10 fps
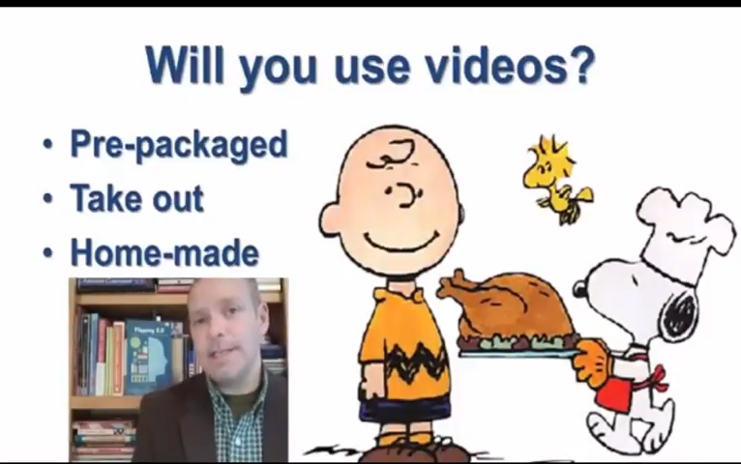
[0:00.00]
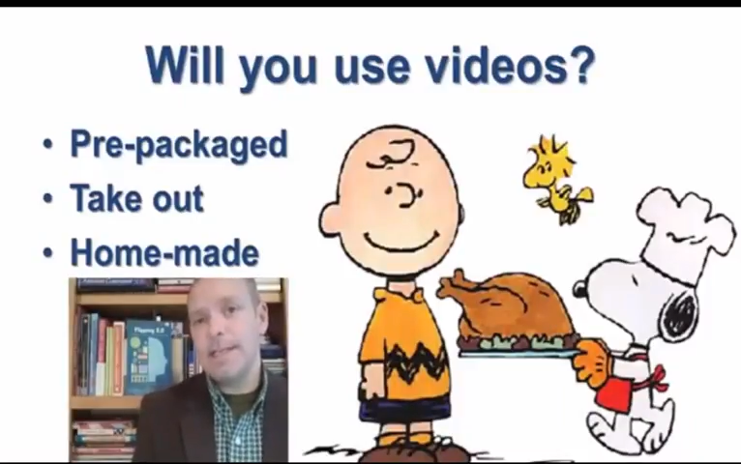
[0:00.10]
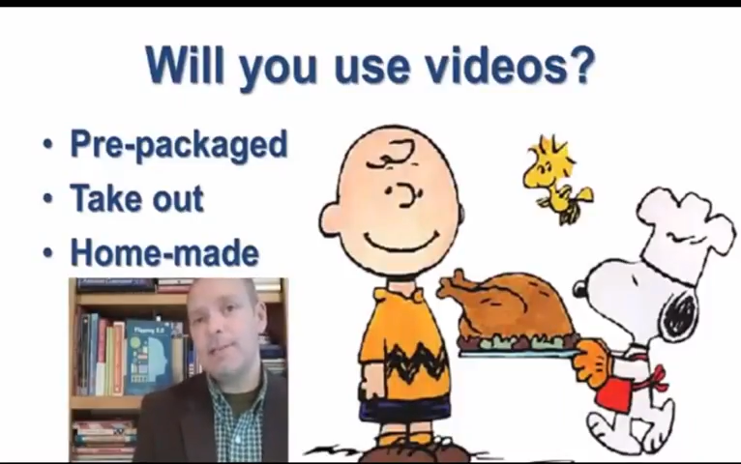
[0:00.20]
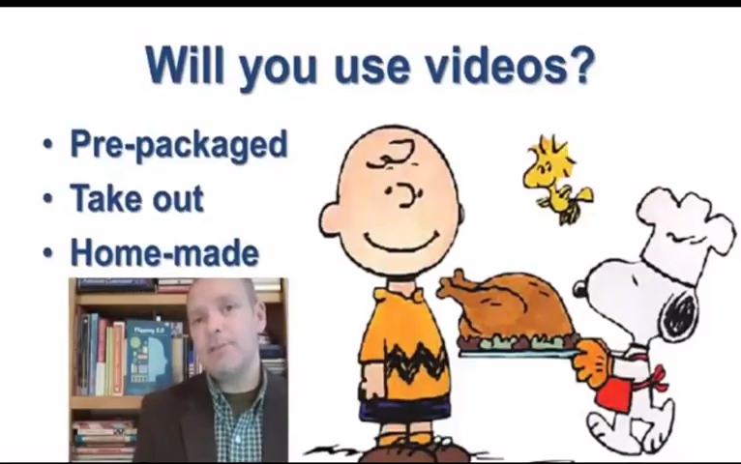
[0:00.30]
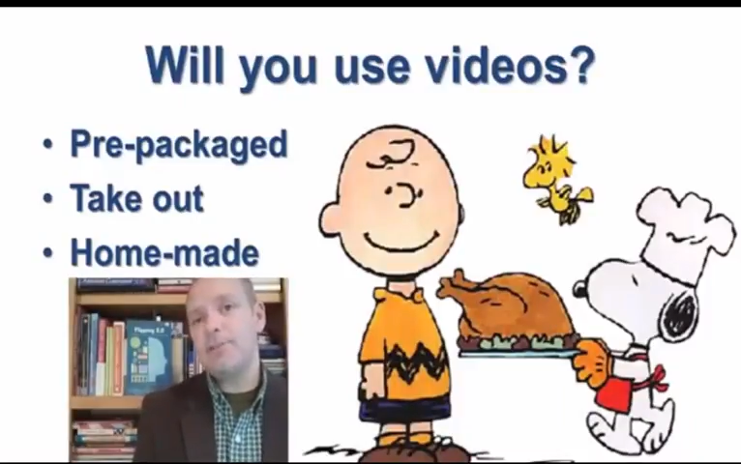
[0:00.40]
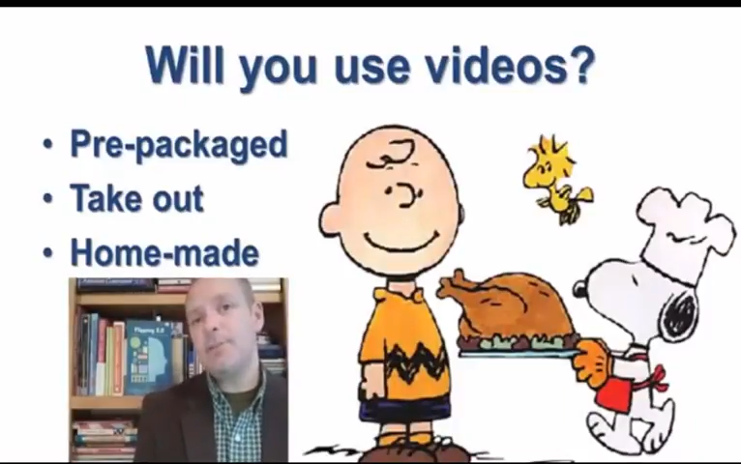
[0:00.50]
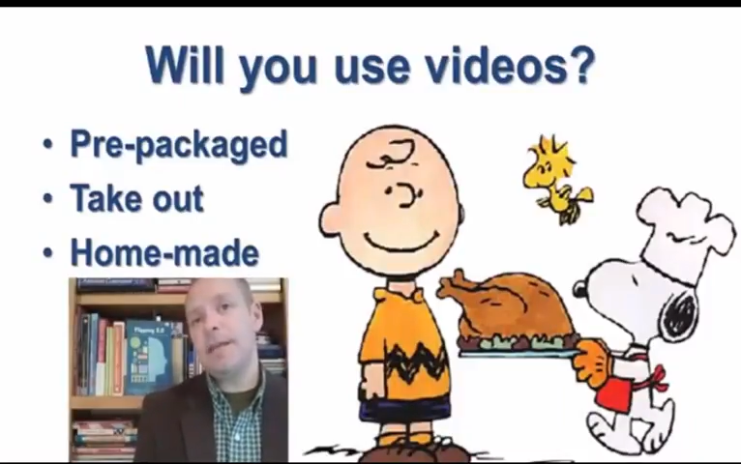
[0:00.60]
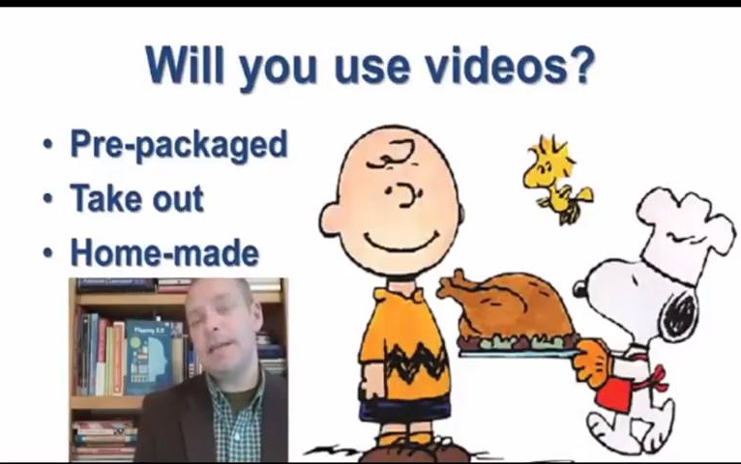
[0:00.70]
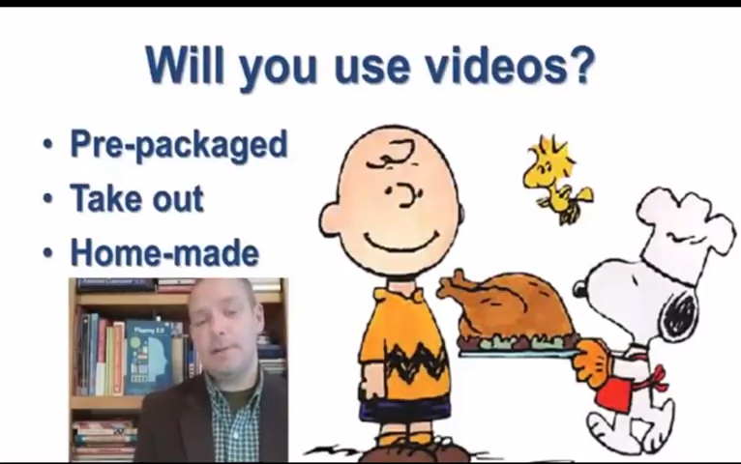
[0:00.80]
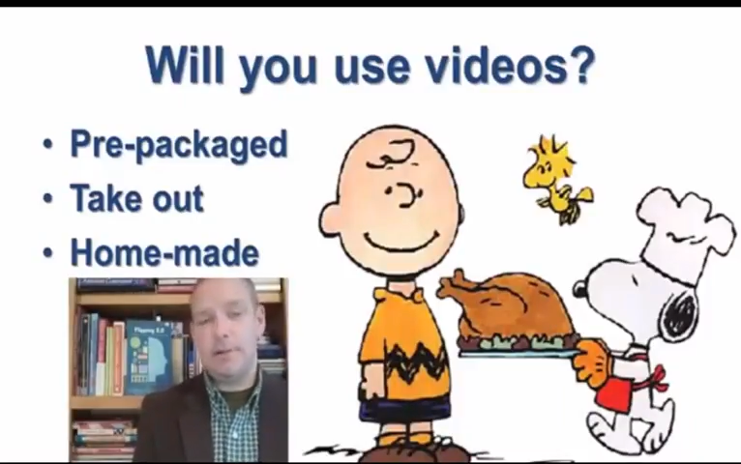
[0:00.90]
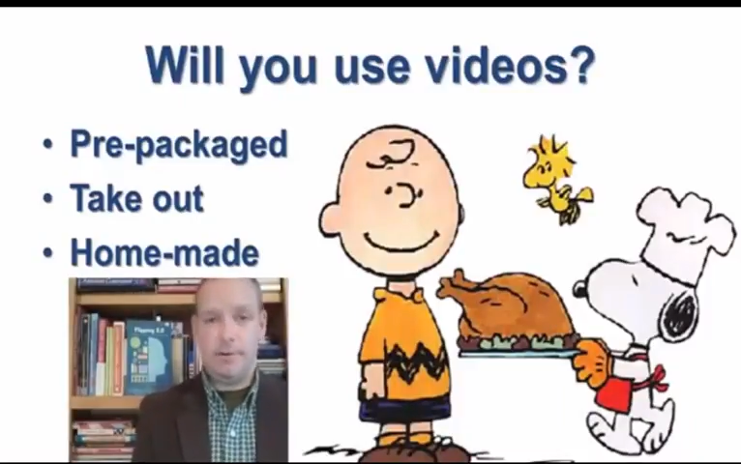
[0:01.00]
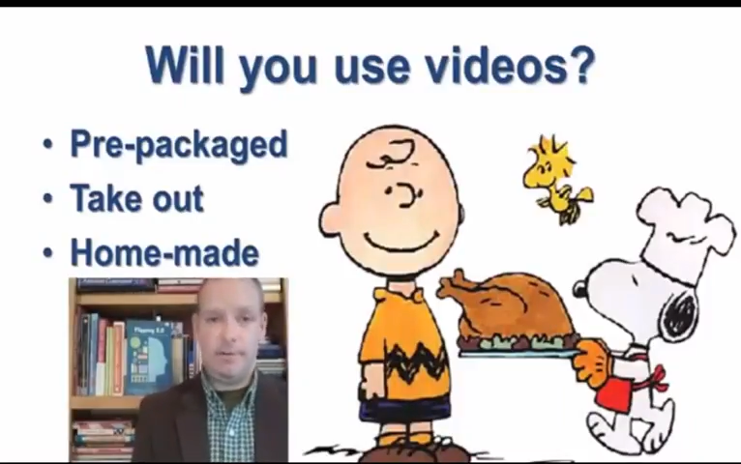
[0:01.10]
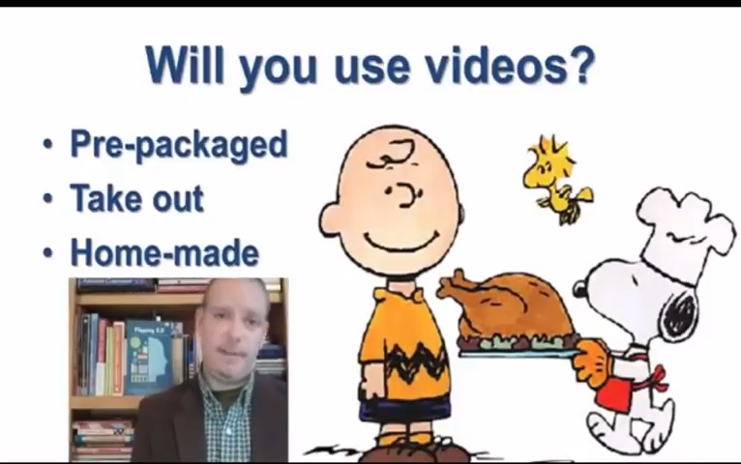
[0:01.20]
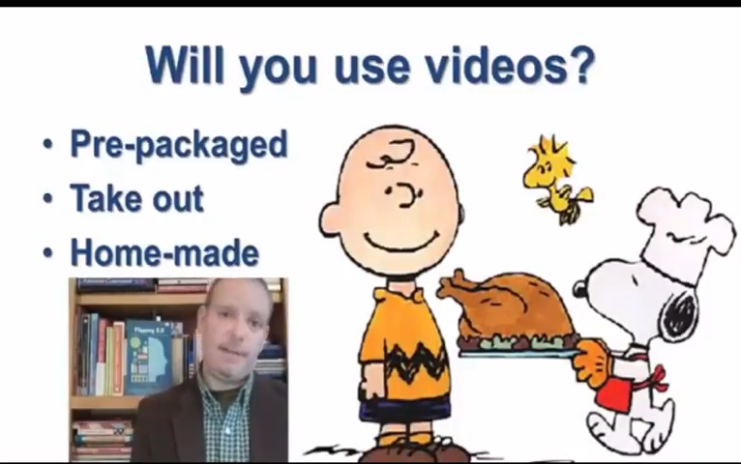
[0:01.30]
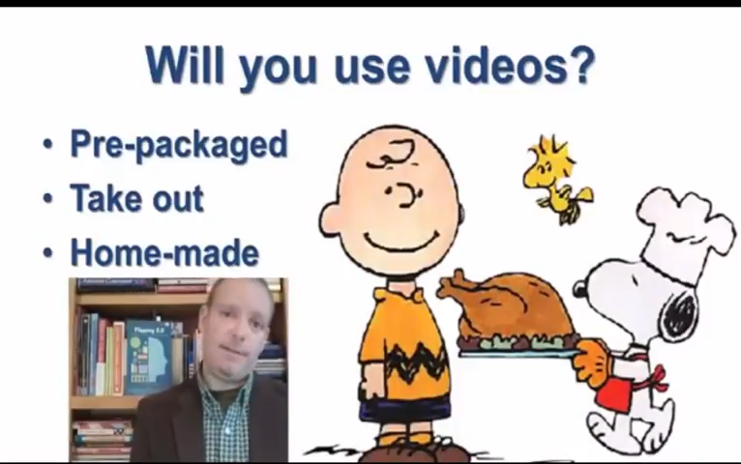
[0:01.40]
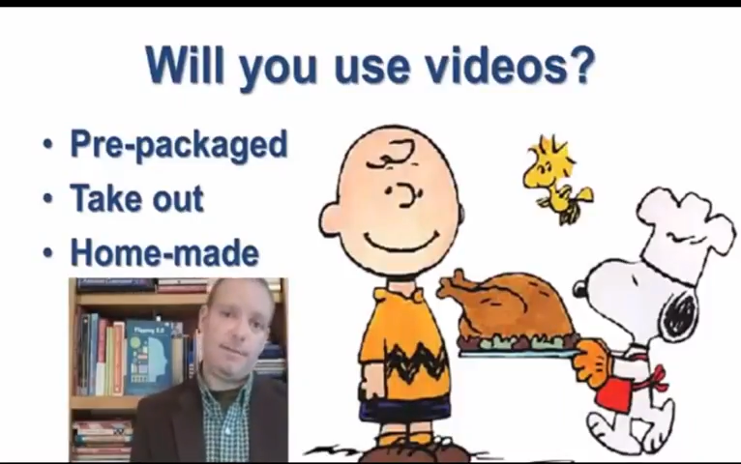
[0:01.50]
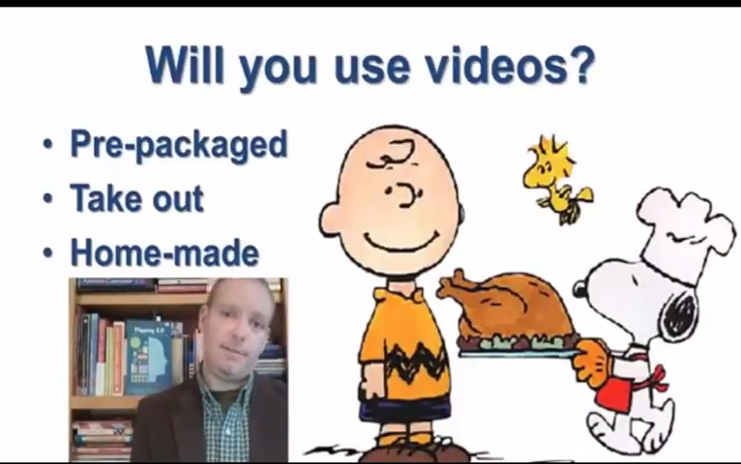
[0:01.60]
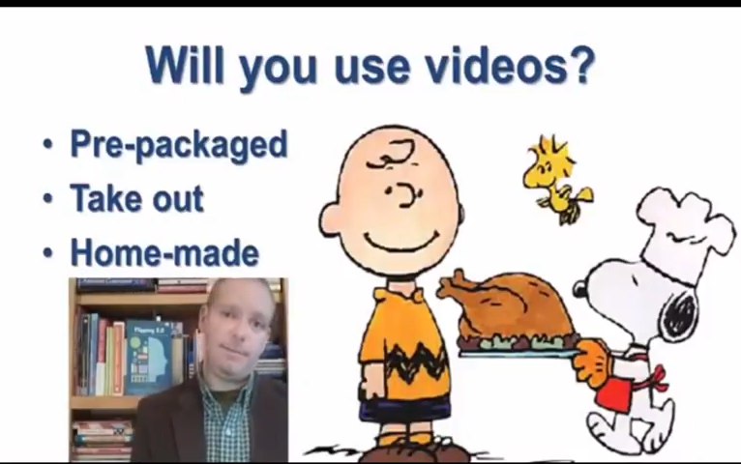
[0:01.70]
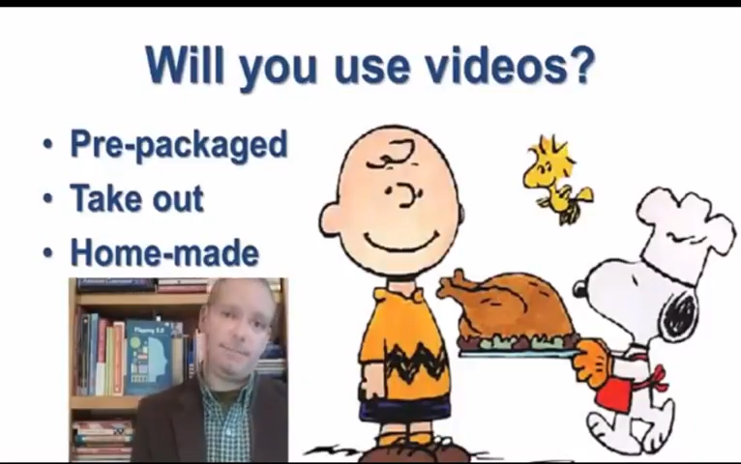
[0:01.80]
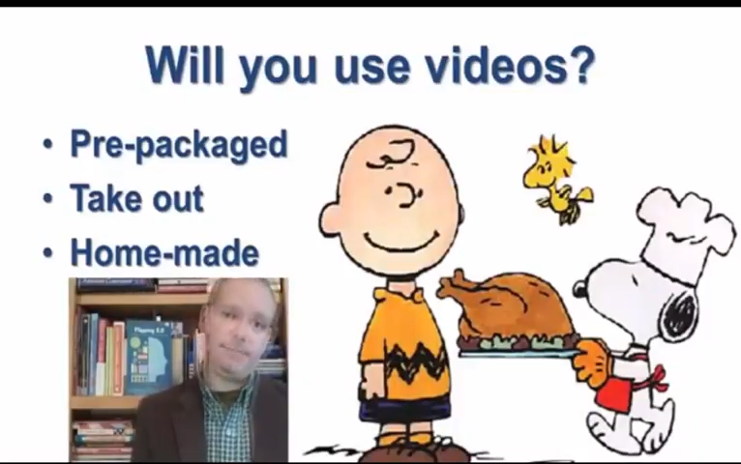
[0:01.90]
is to make your own videos.